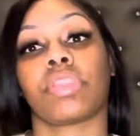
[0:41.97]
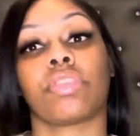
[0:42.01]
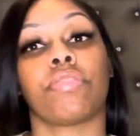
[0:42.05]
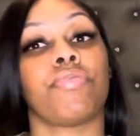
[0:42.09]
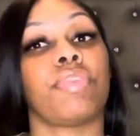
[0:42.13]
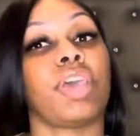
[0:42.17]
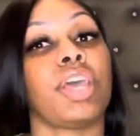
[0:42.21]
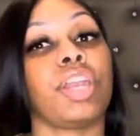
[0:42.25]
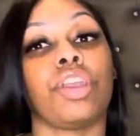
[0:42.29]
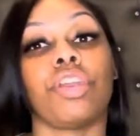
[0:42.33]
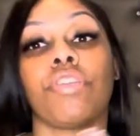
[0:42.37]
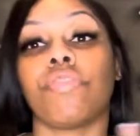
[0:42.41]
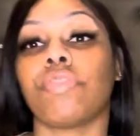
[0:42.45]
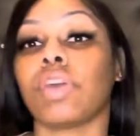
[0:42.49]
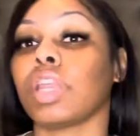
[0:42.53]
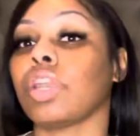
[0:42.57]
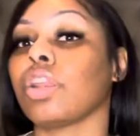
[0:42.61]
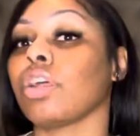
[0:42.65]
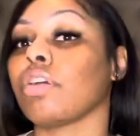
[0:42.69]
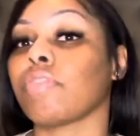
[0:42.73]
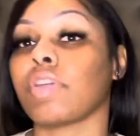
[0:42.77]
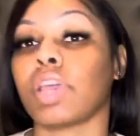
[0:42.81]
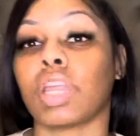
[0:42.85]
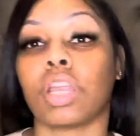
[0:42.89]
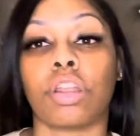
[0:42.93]
Vendor,
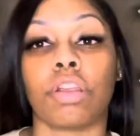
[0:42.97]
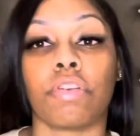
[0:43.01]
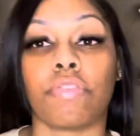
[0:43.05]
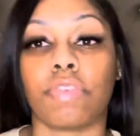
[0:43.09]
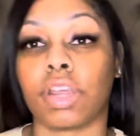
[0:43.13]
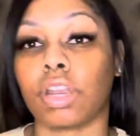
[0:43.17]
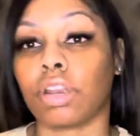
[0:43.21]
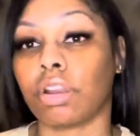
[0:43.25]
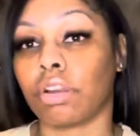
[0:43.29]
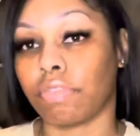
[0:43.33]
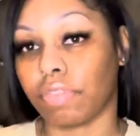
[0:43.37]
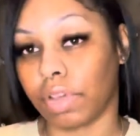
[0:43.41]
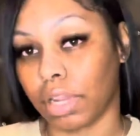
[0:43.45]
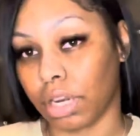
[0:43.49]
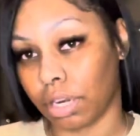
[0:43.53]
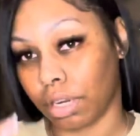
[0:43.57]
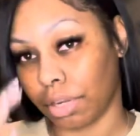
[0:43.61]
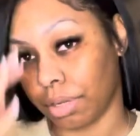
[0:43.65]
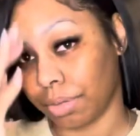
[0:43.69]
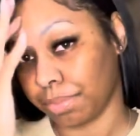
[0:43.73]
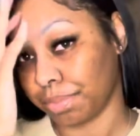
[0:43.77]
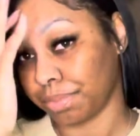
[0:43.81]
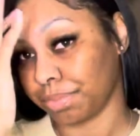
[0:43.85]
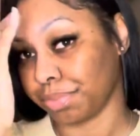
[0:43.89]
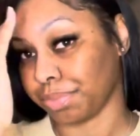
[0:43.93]
vendor, vendor, vendor,
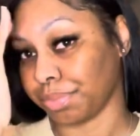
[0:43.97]
vendor.